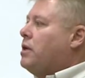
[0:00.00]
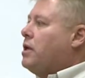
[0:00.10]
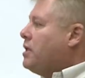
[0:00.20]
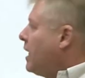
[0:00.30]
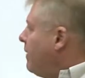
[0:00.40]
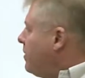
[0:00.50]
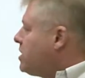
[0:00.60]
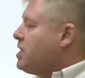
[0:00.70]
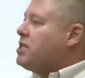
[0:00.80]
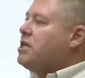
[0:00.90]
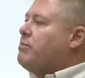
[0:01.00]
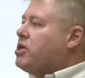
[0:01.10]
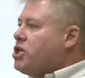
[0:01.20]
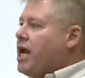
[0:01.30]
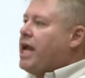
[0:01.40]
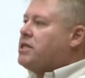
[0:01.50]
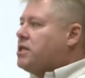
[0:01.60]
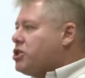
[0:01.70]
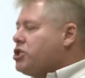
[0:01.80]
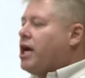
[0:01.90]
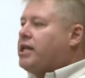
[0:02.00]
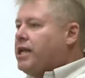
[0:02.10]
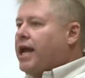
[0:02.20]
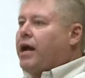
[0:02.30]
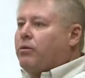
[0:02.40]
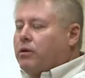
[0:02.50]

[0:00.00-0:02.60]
to give the system a chance to shut down.